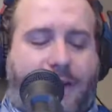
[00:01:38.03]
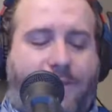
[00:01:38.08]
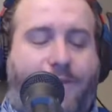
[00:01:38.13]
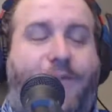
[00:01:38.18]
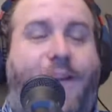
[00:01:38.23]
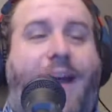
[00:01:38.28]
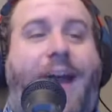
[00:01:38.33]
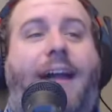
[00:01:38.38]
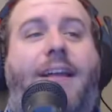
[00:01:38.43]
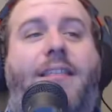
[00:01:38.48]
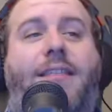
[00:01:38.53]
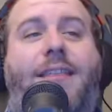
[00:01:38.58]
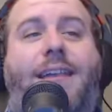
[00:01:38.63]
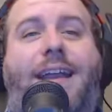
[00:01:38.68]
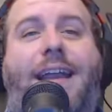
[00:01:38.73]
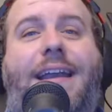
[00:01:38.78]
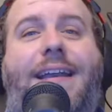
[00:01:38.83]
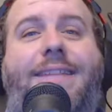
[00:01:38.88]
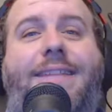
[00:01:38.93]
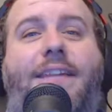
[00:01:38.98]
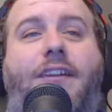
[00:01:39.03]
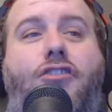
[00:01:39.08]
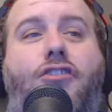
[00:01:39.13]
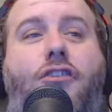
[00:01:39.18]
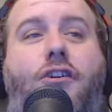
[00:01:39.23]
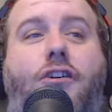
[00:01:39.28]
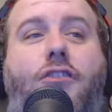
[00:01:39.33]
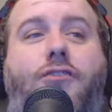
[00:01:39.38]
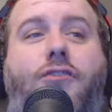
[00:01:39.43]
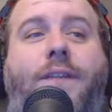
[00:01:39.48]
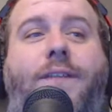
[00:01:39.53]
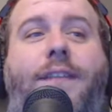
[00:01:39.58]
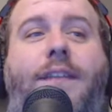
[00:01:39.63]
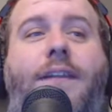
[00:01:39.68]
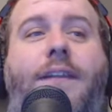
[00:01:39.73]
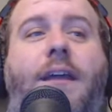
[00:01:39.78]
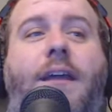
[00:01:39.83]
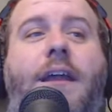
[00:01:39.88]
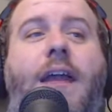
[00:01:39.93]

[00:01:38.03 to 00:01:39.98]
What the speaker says: vaccinating the children